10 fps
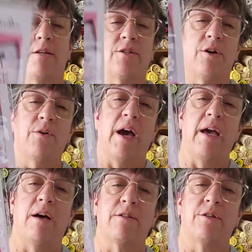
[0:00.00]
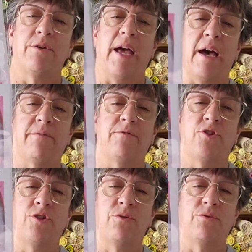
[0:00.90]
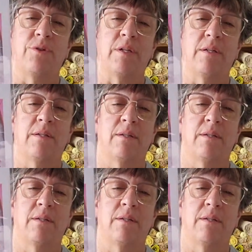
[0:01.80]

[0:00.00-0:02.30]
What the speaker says: So I also have June